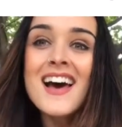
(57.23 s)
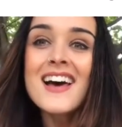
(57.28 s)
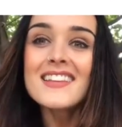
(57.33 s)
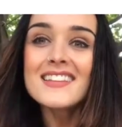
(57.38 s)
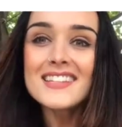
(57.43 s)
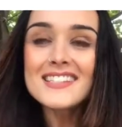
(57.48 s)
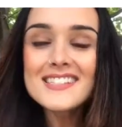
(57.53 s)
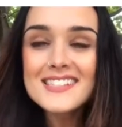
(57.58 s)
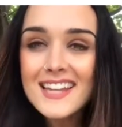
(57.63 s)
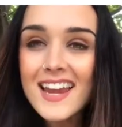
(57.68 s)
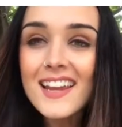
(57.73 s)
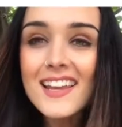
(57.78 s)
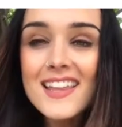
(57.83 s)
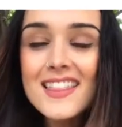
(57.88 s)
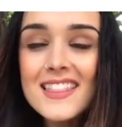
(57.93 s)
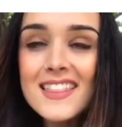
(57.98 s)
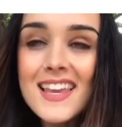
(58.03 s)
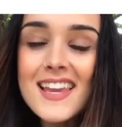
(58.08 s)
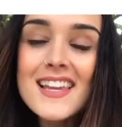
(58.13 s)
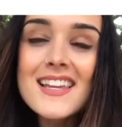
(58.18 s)
The
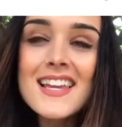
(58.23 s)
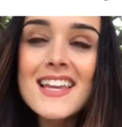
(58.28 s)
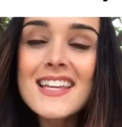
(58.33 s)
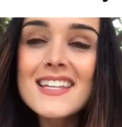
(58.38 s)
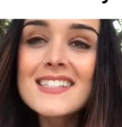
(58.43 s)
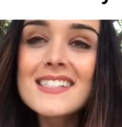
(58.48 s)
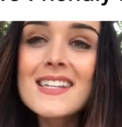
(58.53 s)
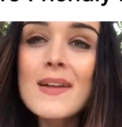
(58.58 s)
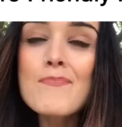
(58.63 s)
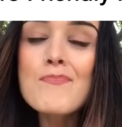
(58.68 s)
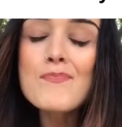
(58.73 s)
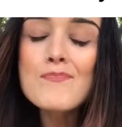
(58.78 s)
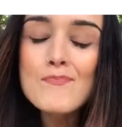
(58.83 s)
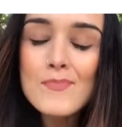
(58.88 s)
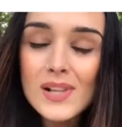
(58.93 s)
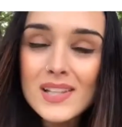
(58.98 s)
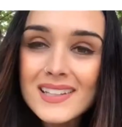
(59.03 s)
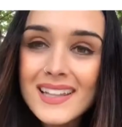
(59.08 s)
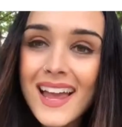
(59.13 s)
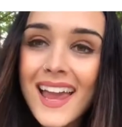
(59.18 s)
second thing is
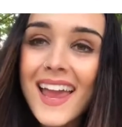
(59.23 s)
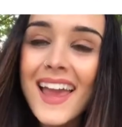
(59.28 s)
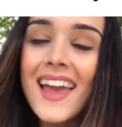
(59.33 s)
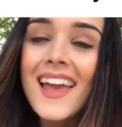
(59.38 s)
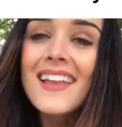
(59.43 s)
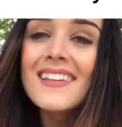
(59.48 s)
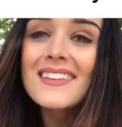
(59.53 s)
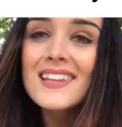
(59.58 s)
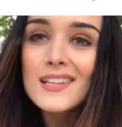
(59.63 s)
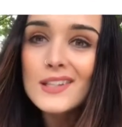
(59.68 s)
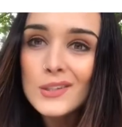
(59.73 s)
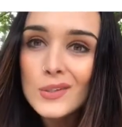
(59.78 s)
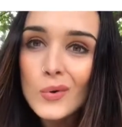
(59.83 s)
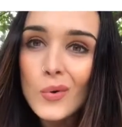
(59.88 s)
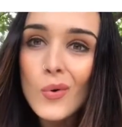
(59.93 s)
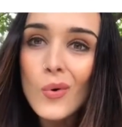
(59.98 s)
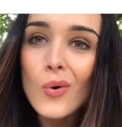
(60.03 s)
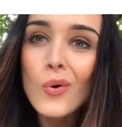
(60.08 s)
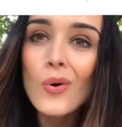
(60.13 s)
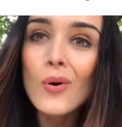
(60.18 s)
plan
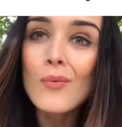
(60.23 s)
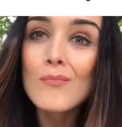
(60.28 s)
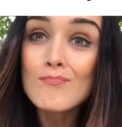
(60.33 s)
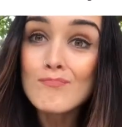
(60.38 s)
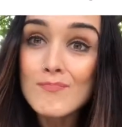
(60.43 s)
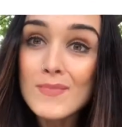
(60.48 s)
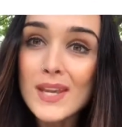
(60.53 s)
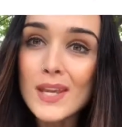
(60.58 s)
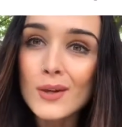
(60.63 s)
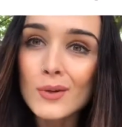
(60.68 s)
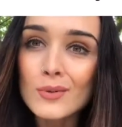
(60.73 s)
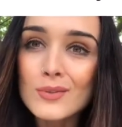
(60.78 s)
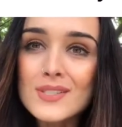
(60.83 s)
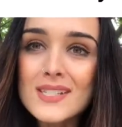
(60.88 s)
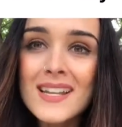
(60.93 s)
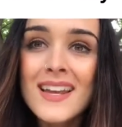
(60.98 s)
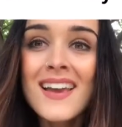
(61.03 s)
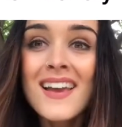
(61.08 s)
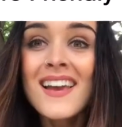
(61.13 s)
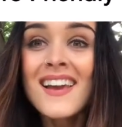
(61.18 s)
your meals.